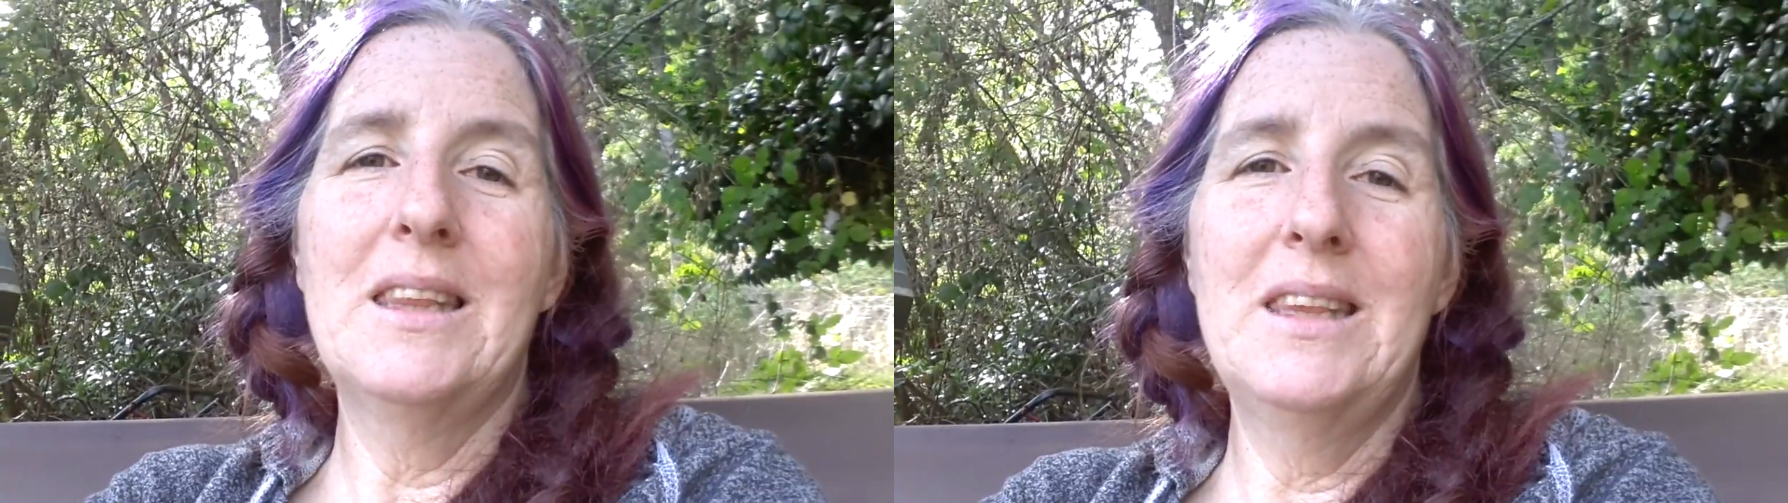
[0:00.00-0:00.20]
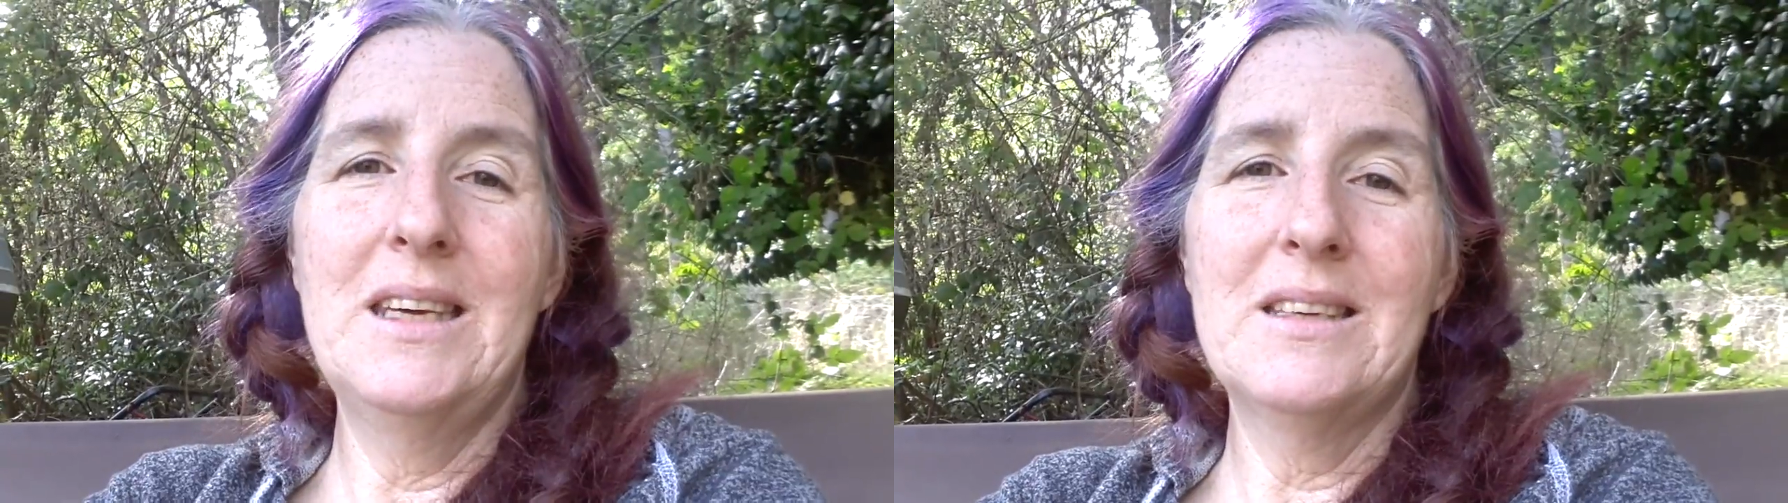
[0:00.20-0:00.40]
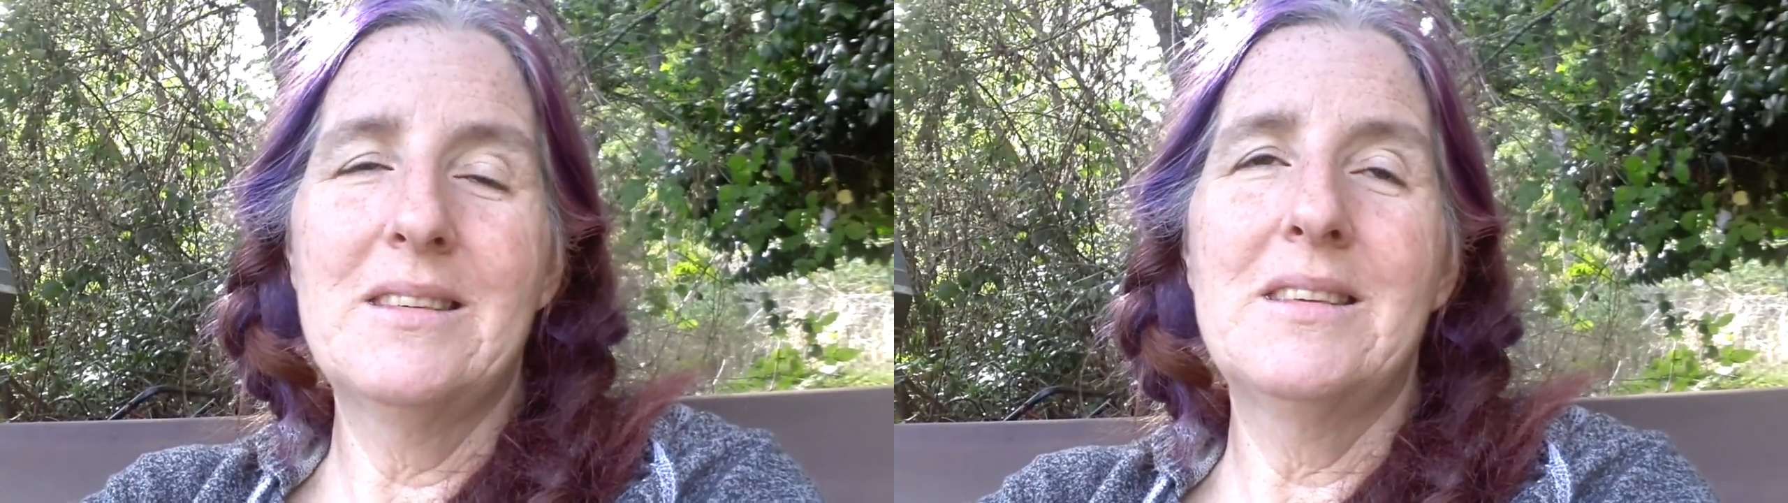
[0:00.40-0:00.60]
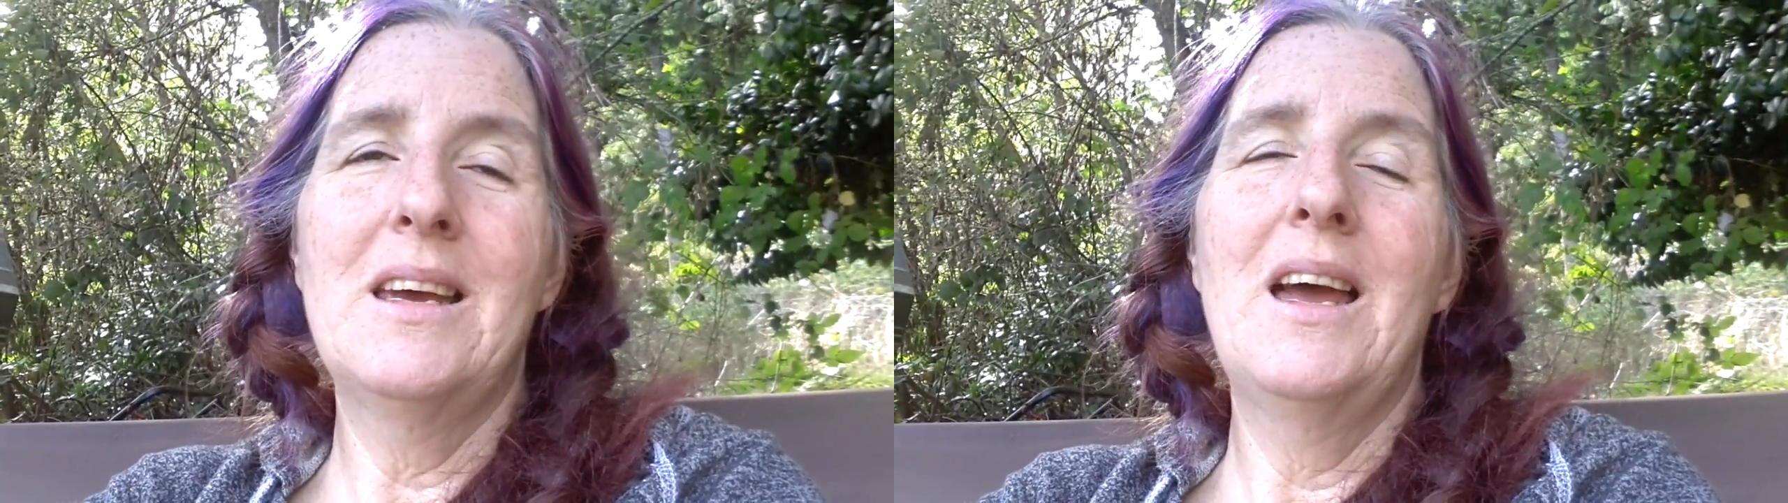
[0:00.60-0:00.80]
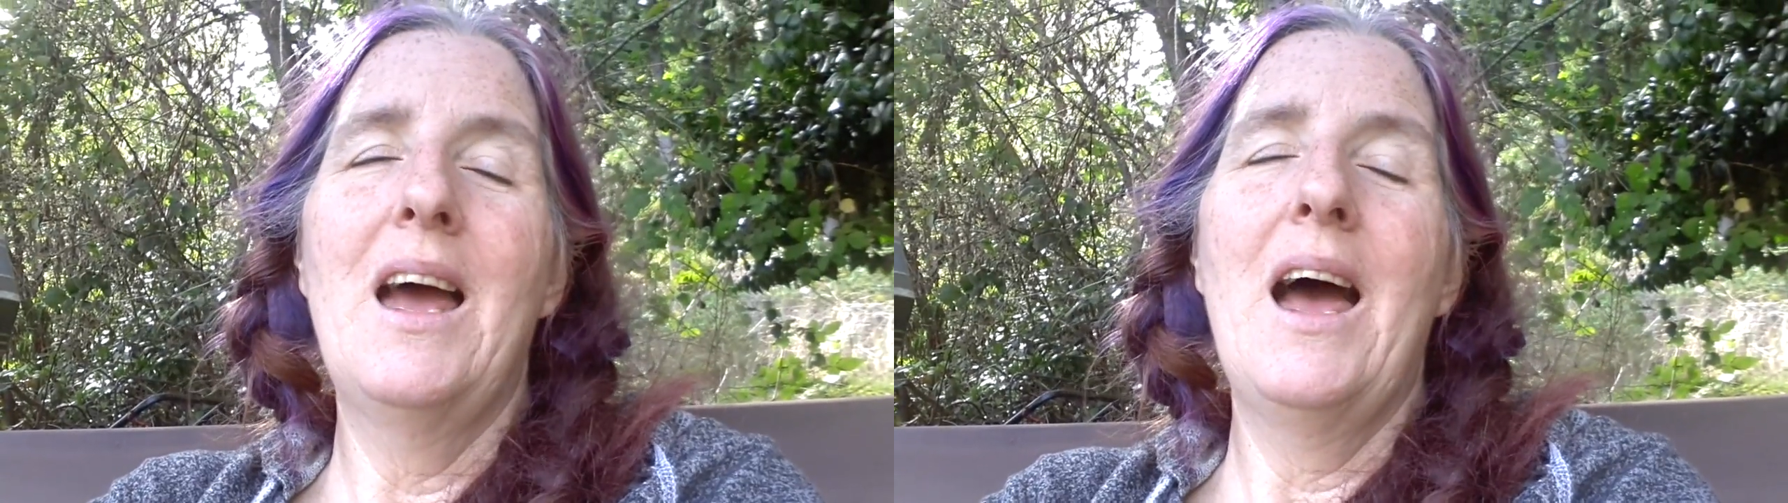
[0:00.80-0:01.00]
this
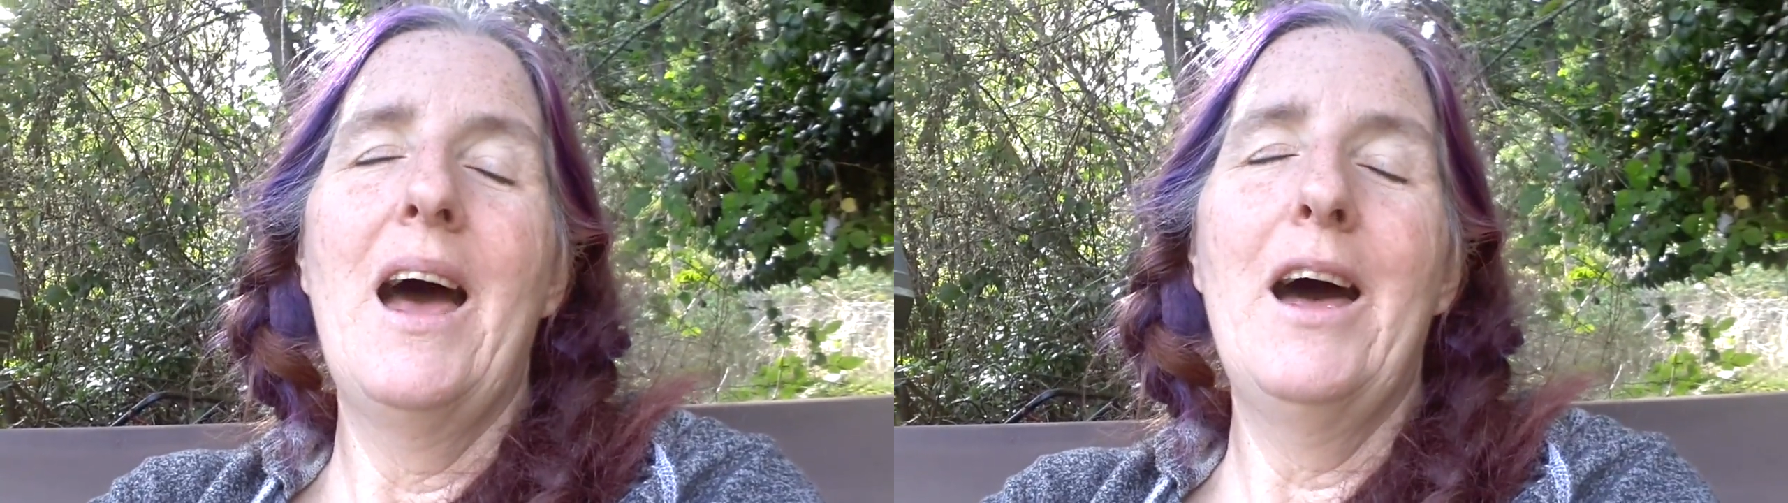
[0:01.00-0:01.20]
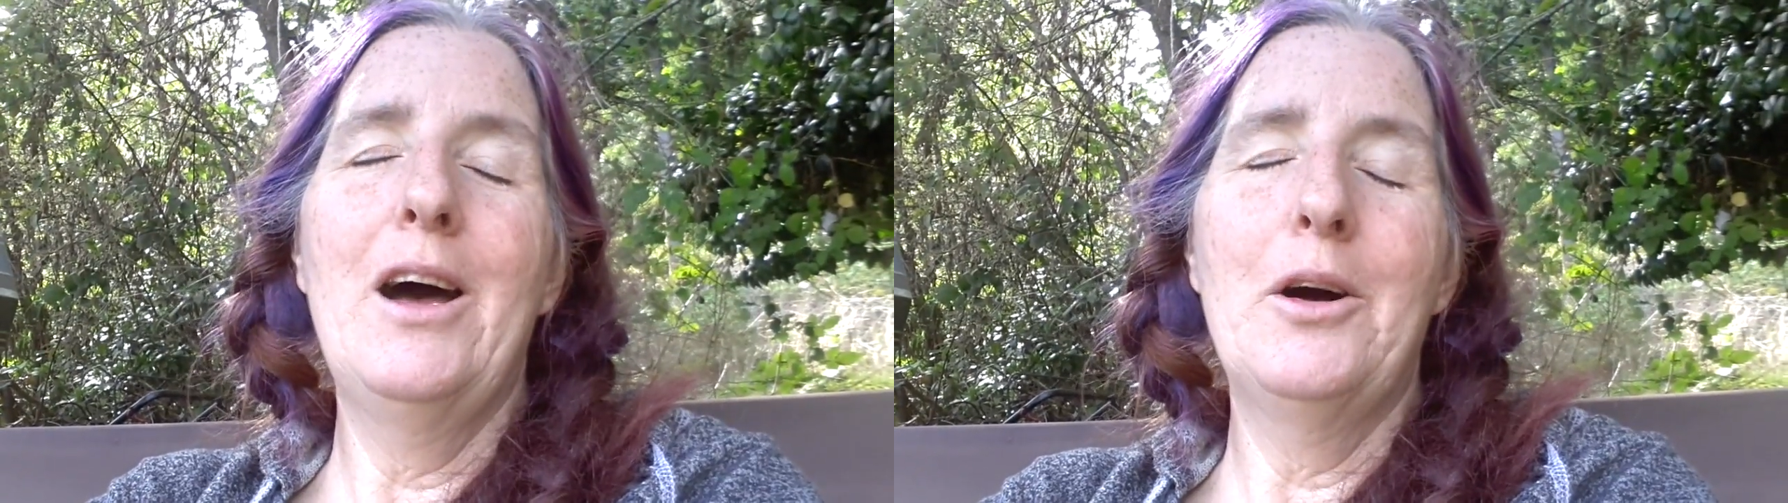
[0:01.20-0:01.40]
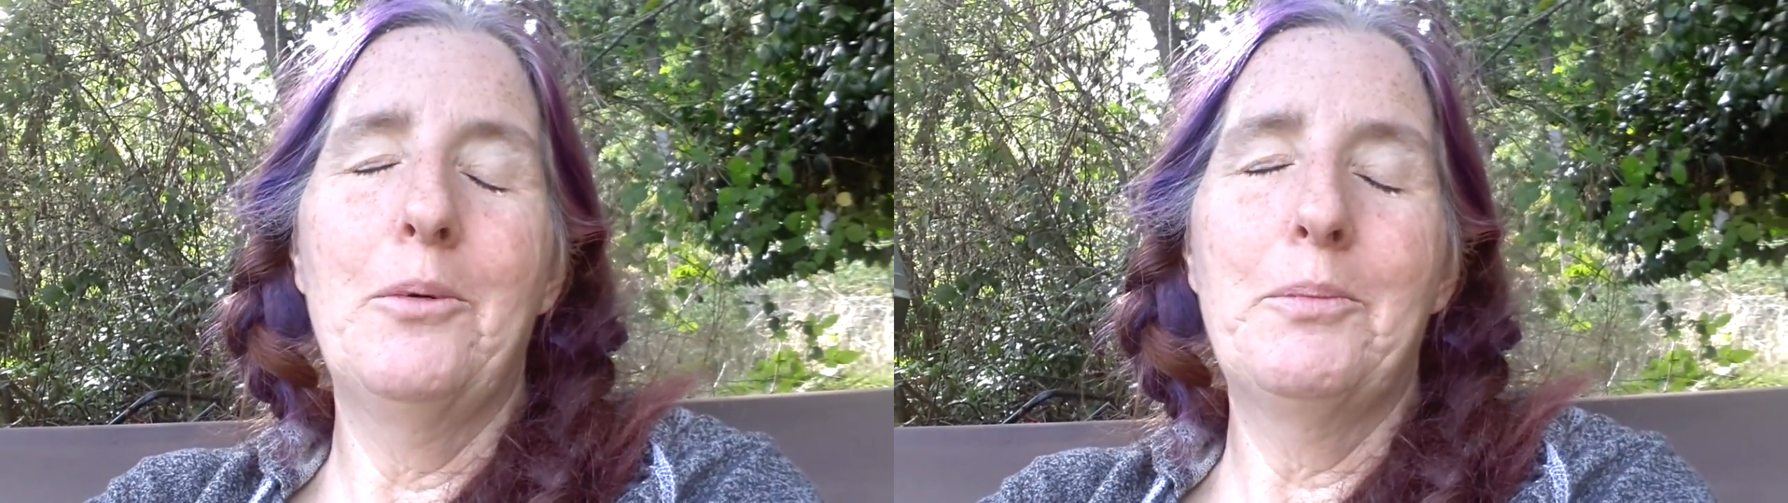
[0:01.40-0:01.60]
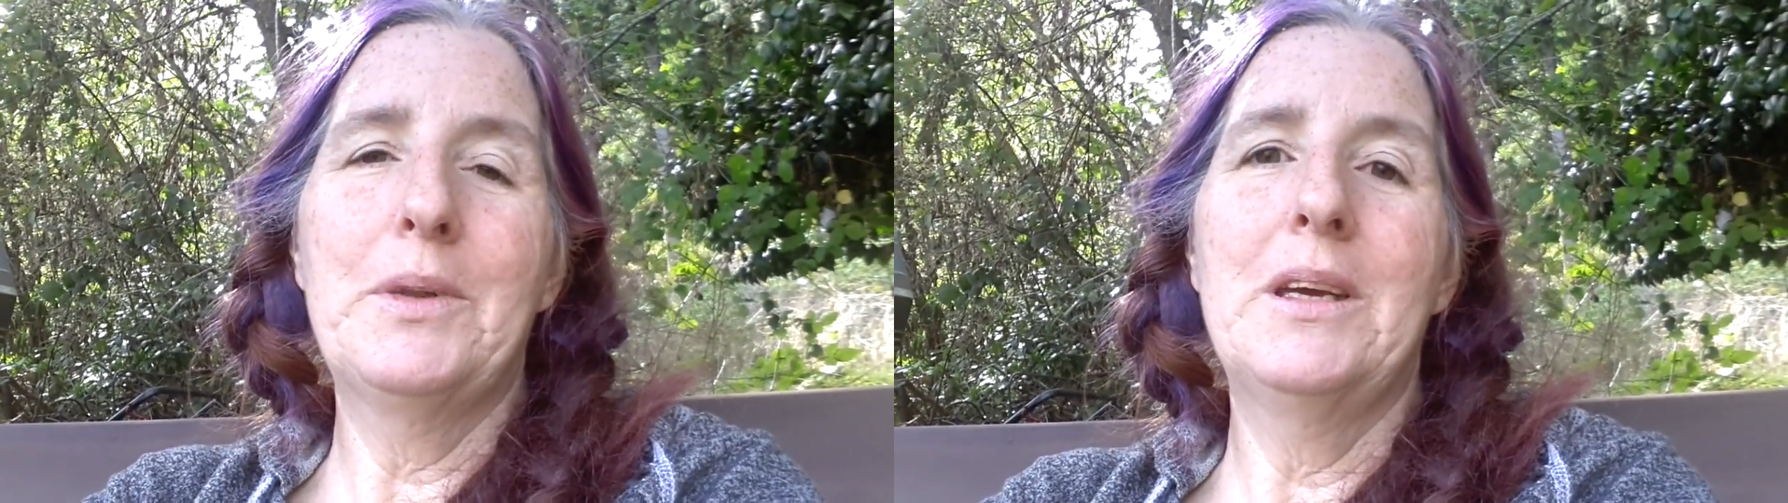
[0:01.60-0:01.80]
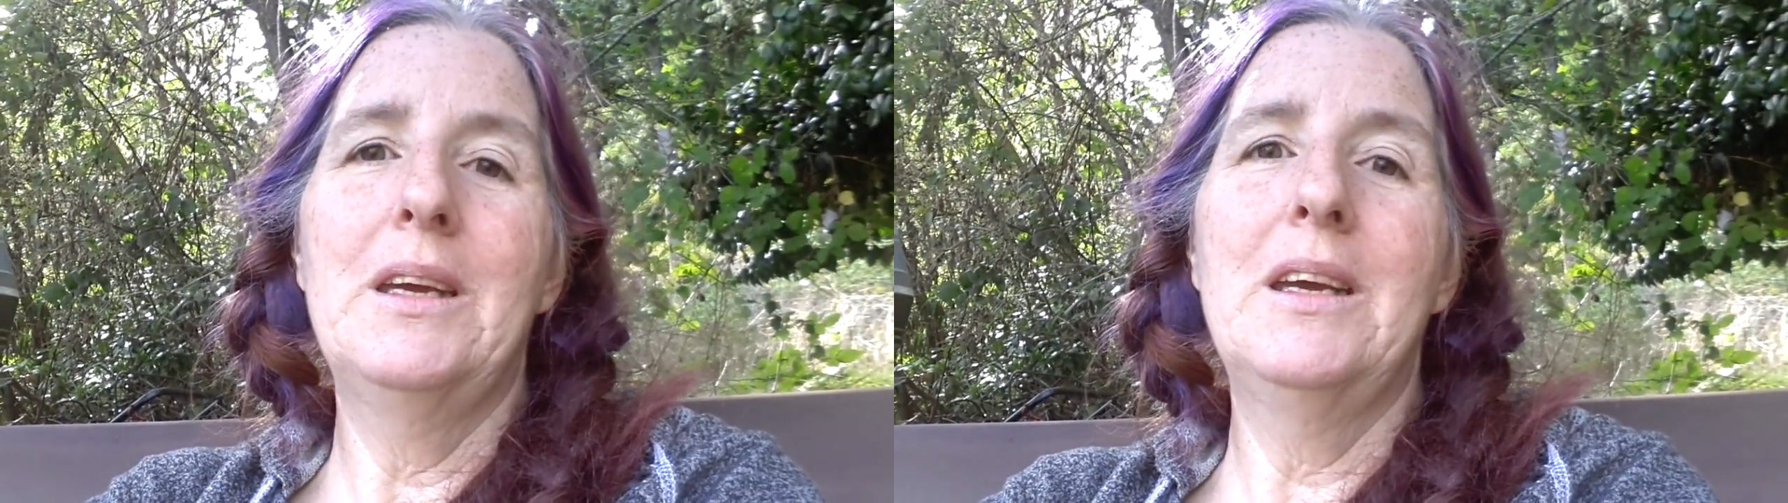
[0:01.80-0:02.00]
helped,